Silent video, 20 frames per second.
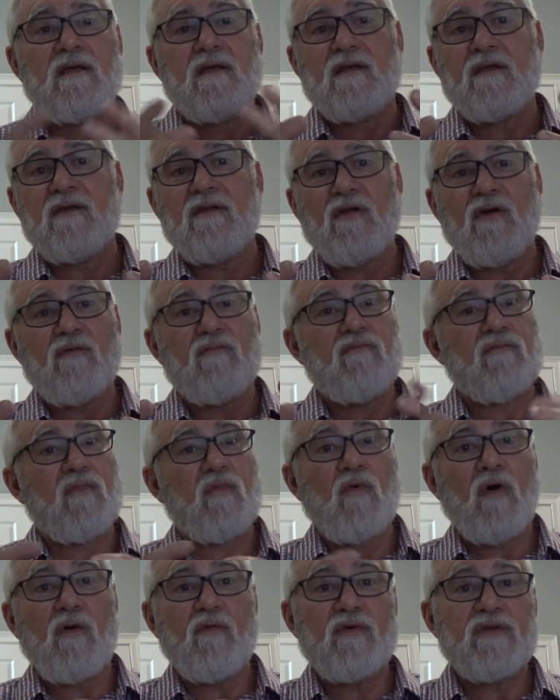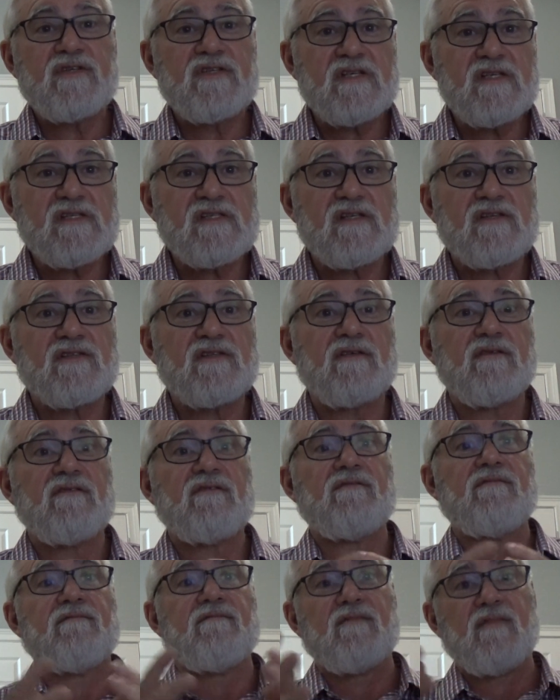you know, what would Jesus
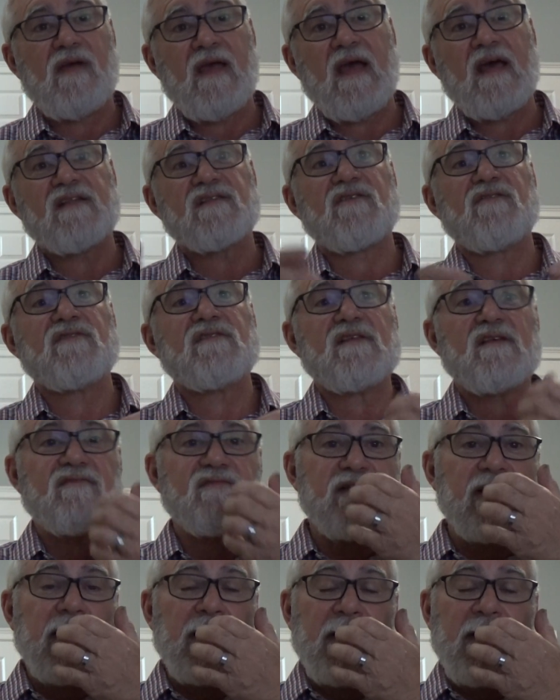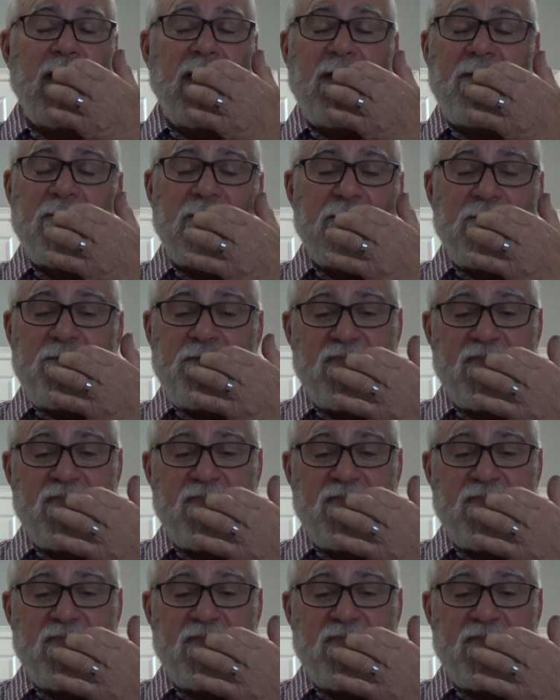do? We ask ourselves that a lot.